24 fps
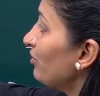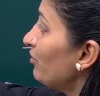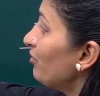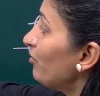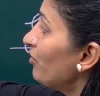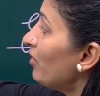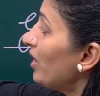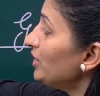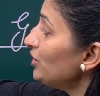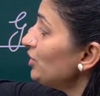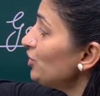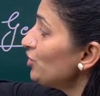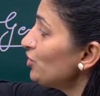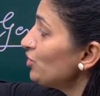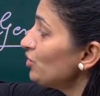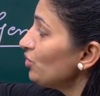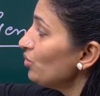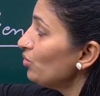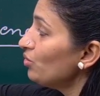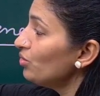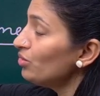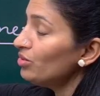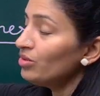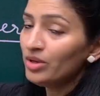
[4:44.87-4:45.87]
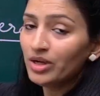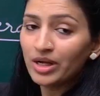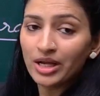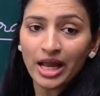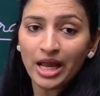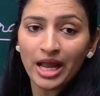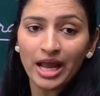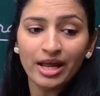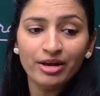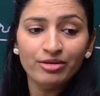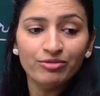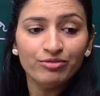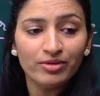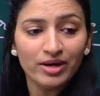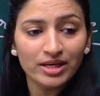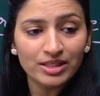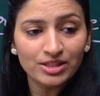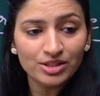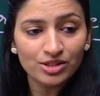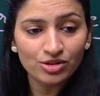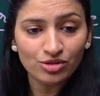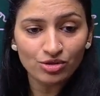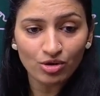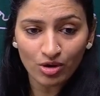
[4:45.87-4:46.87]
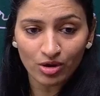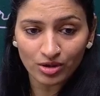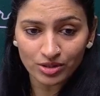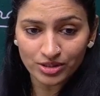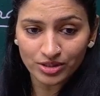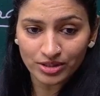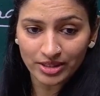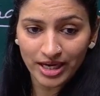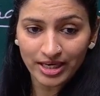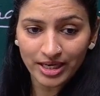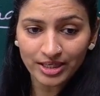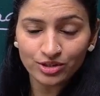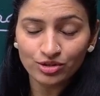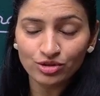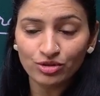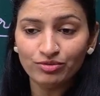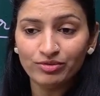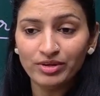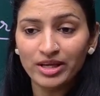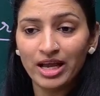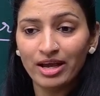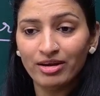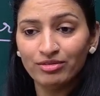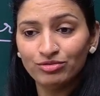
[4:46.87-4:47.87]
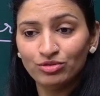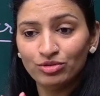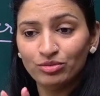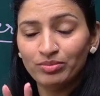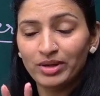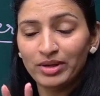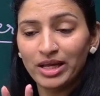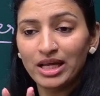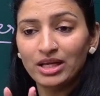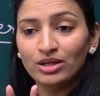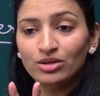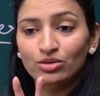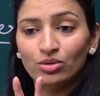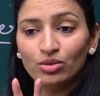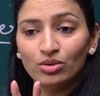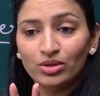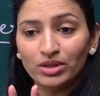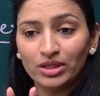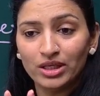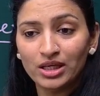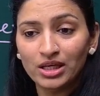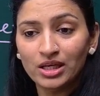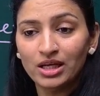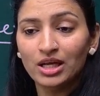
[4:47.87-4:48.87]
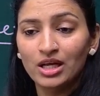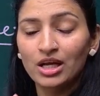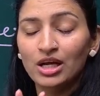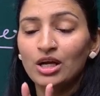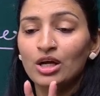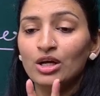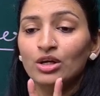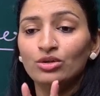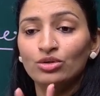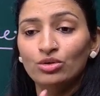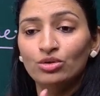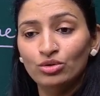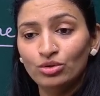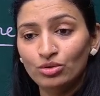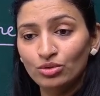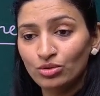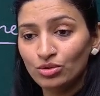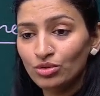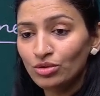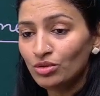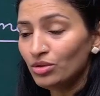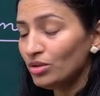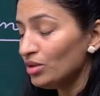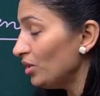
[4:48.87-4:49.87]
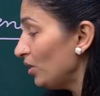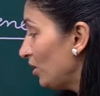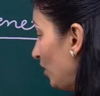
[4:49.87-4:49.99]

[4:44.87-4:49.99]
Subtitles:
1 shoe and 1 socks, right? So we have to make total 2